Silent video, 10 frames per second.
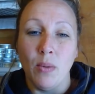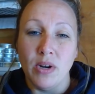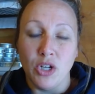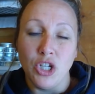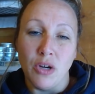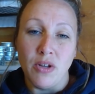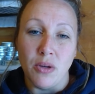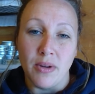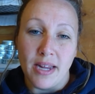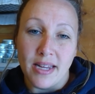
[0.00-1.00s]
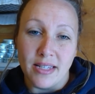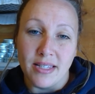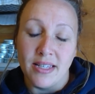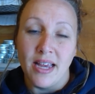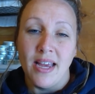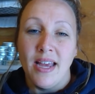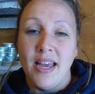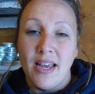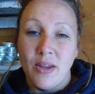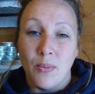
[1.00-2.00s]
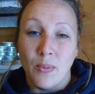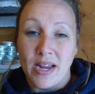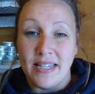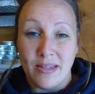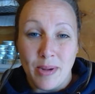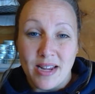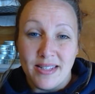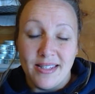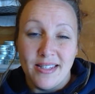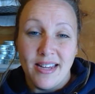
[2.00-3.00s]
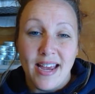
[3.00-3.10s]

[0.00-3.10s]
want to show you is raised beds.